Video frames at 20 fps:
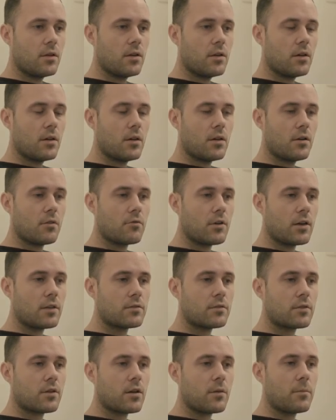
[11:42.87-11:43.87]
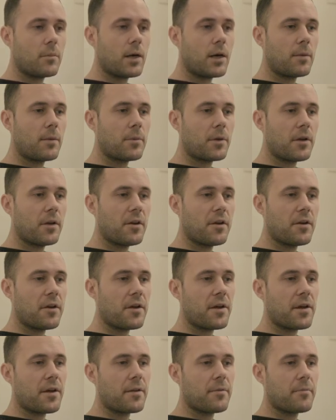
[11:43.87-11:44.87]
around on the map, and
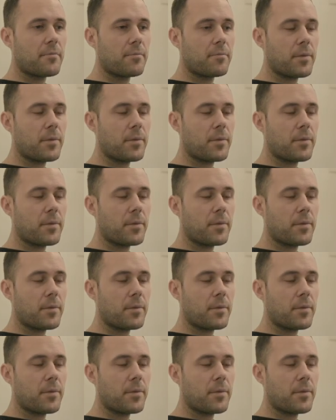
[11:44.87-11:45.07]
then